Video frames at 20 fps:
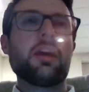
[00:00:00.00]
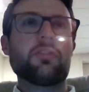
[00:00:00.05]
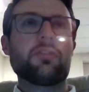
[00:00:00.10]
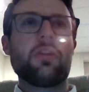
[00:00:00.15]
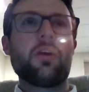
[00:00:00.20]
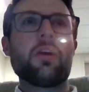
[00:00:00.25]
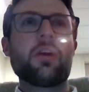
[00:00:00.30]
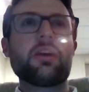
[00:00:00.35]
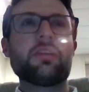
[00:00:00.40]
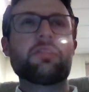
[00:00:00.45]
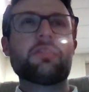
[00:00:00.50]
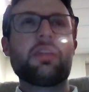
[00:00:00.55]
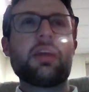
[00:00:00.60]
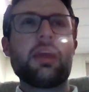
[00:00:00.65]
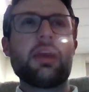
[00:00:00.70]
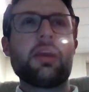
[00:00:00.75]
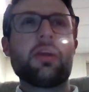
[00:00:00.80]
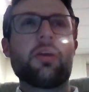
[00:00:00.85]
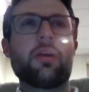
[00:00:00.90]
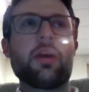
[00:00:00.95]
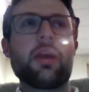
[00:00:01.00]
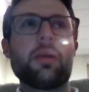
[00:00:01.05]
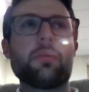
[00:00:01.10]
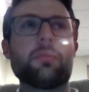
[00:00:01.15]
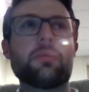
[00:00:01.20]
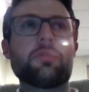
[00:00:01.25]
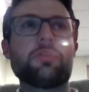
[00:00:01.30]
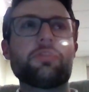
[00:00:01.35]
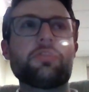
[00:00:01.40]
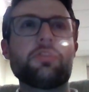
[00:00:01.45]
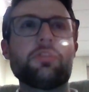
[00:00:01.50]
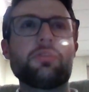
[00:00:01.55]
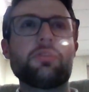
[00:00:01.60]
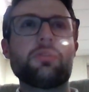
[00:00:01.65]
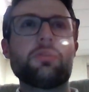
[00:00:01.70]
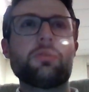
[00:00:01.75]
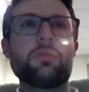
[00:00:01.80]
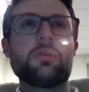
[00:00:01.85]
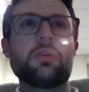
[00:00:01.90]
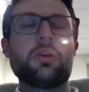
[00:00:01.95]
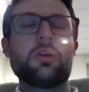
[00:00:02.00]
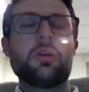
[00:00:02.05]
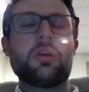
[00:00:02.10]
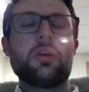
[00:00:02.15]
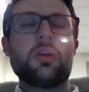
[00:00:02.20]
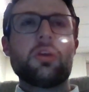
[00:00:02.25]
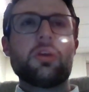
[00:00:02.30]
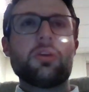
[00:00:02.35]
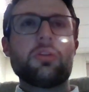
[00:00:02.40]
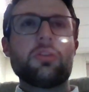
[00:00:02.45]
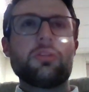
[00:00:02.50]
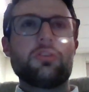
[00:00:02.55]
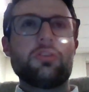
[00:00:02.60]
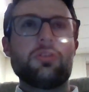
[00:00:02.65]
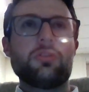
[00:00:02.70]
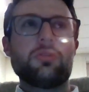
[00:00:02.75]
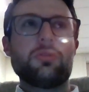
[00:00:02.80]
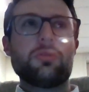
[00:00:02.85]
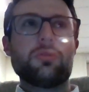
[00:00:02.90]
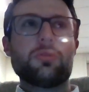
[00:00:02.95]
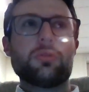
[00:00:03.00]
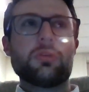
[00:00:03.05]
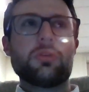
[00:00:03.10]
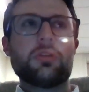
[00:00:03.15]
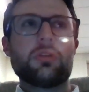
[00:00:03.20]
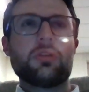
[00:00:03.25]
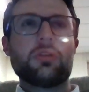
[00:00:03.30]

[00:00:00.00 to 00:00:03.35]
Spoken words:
long as they are able to do,